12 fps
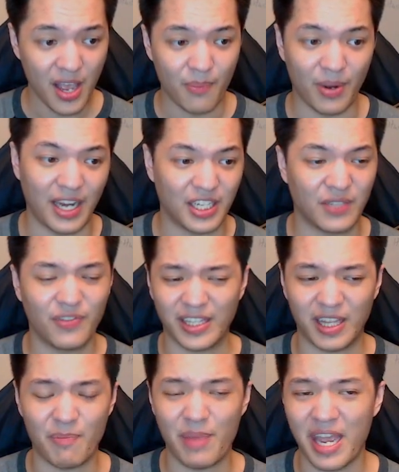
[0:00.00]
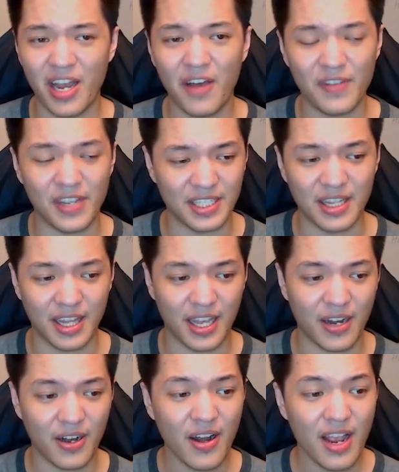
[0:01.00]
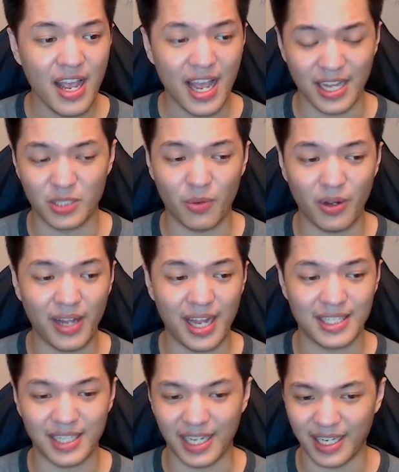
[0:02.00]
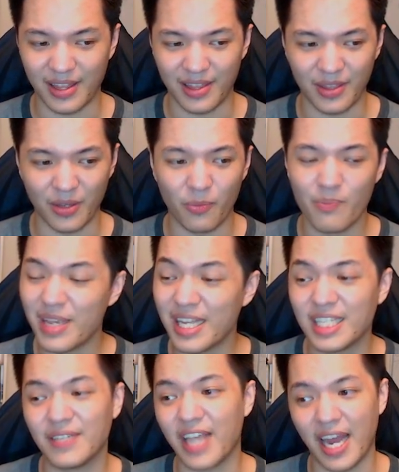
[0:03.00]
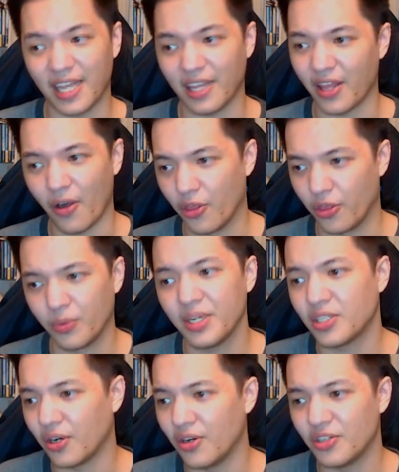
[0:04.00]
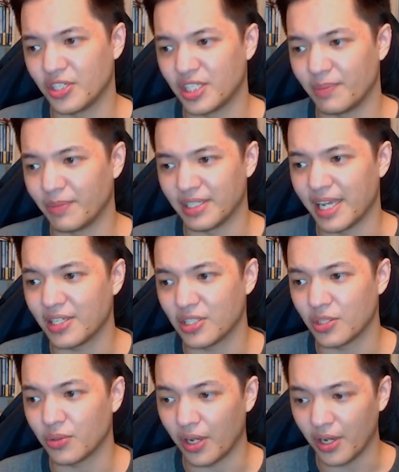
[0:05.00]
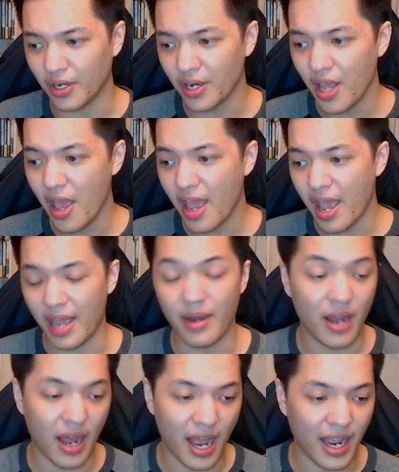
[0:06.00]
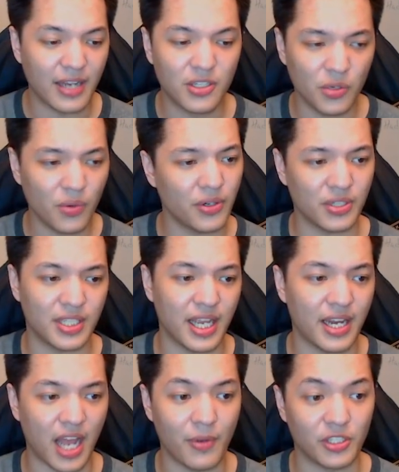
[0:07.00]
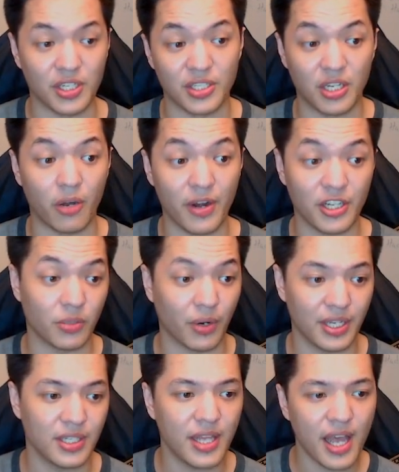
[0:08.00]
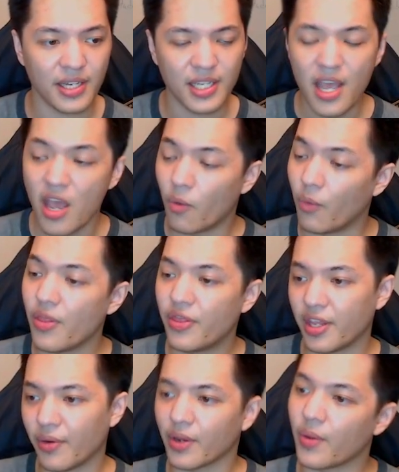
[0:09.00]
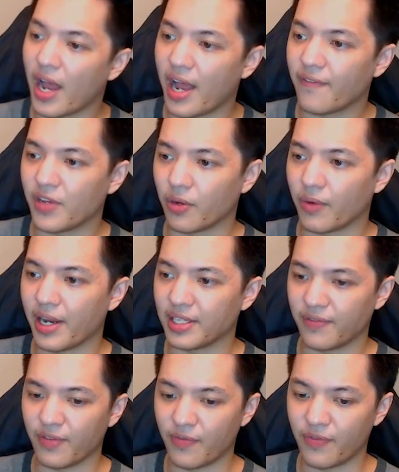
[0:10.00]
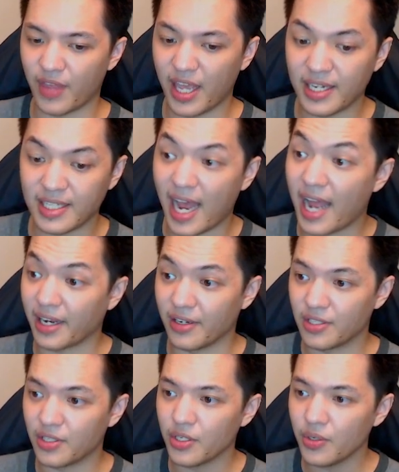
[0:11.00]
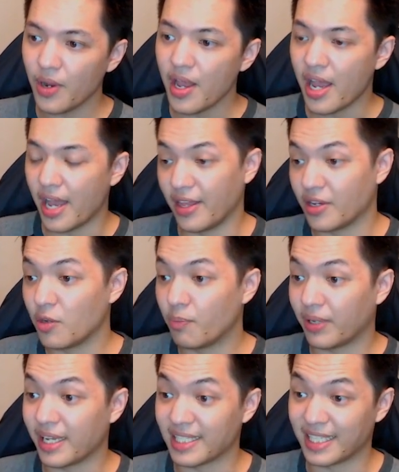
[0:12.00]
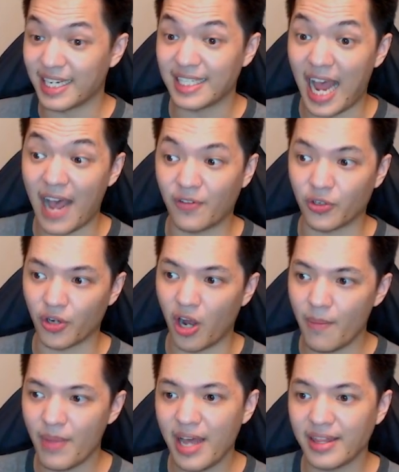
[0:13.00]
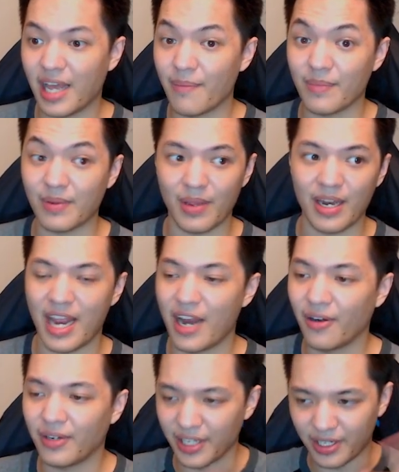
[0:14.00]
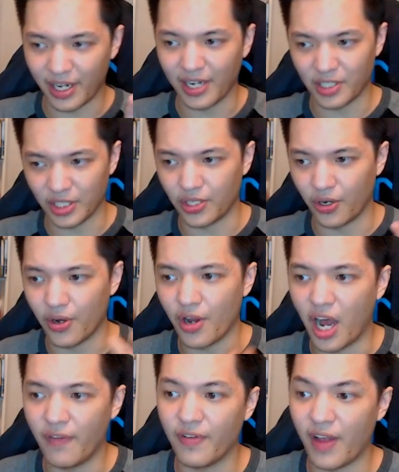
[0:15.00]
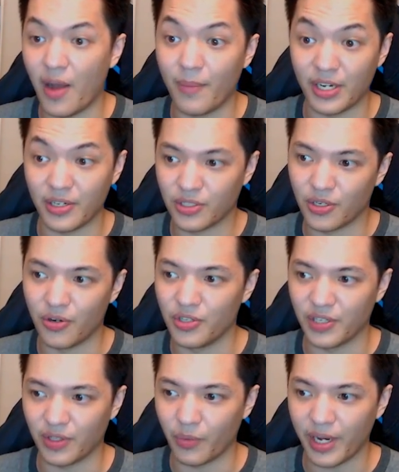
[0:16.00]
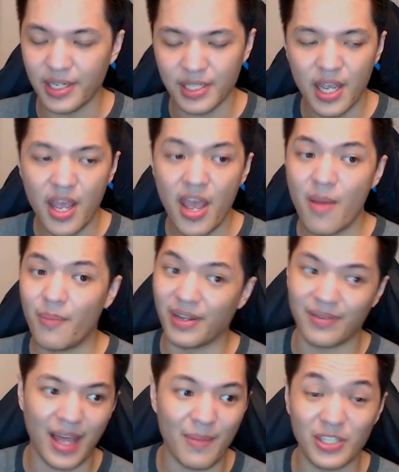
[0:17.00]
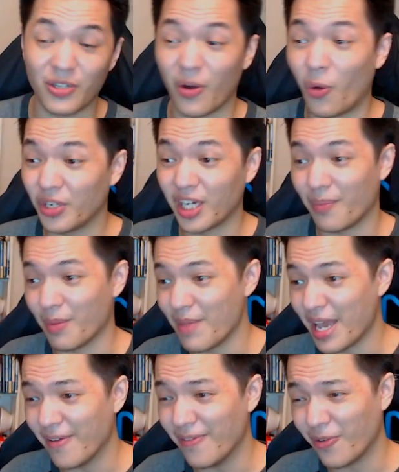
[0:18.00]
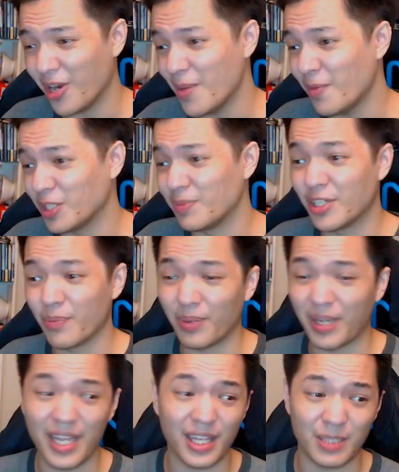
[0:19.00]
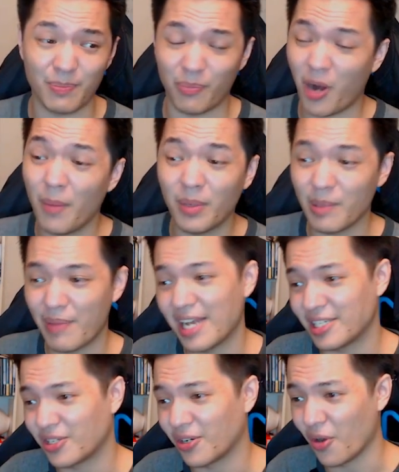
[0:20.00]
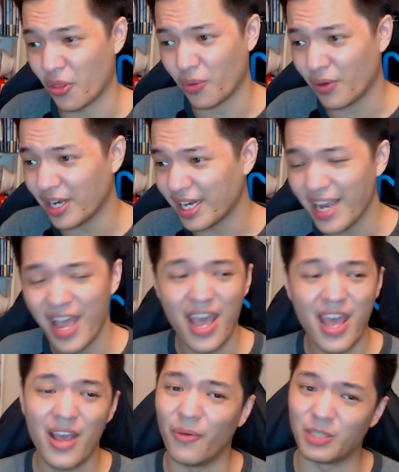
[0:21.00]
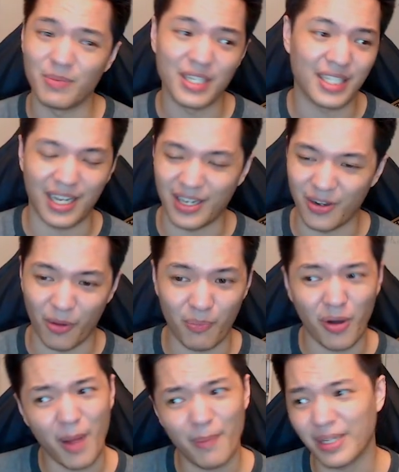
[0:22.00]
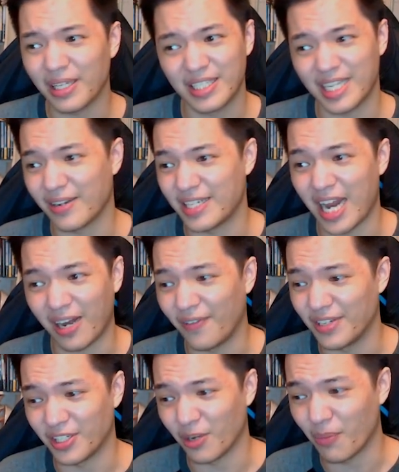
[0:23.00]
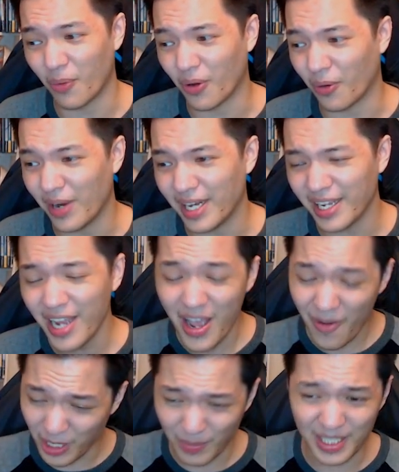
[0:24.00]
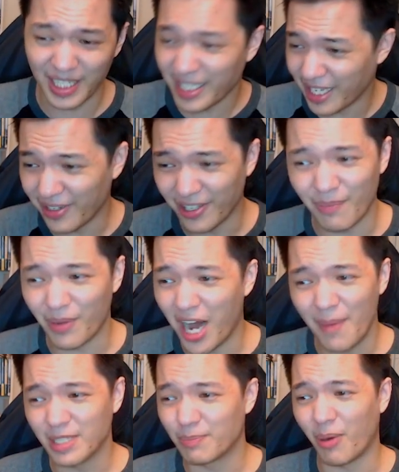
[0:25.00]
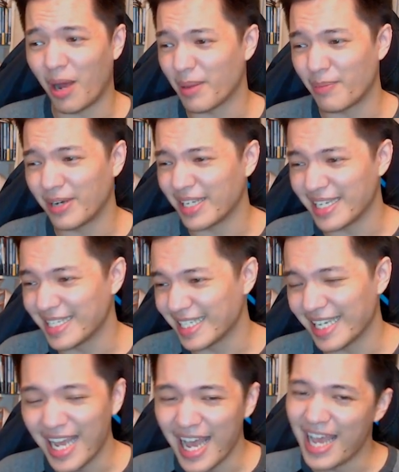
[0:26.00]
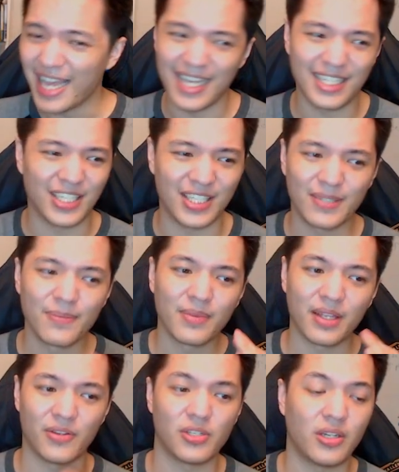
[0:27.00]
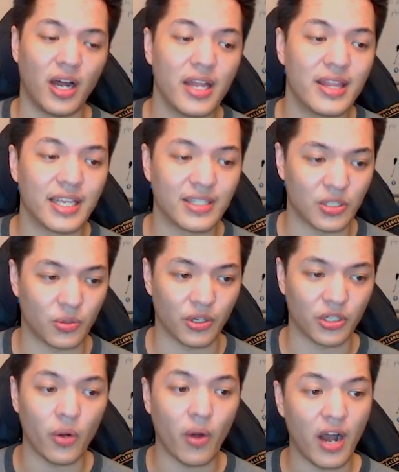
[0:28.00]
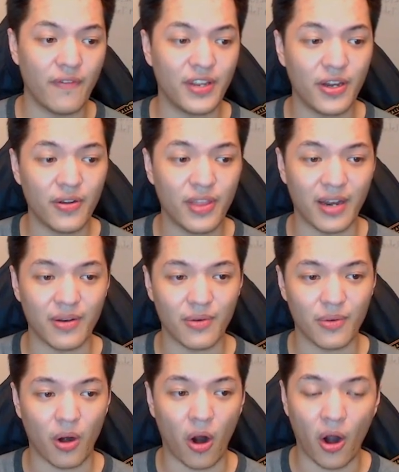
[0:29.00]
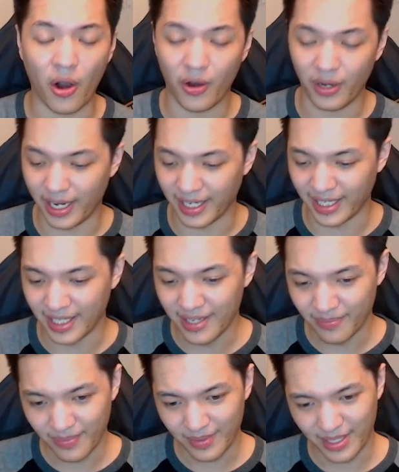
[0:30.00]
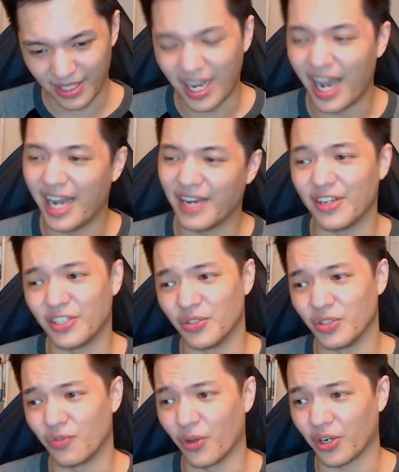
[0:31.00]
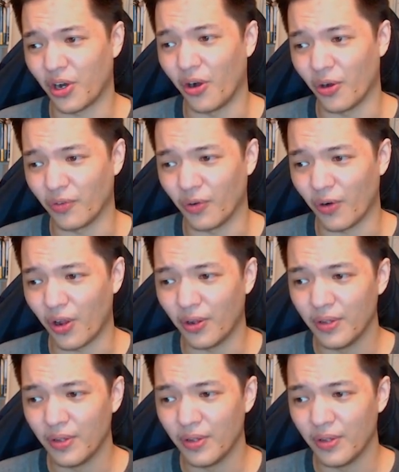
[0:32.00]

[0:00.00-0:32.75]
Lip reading: But I just feel like the payoff isn't there, as well as like the means of getting there. 3 turns just simply takes too long, and I do understand how much consideration went into that. One theory you have here, right, is if they attack into you and then you play ZIGGS after combat, that inherently cuts a turn off of how many turns you have to wait. But that means you're holding up the mana for him, which means you're playing this probably past turn 3, which means that you're probably sacrificing your board already, which means that killing the bomb is probably pretty easy. It's just, there's a lot of things that sort of go off here that are like kind of issues for the card overall.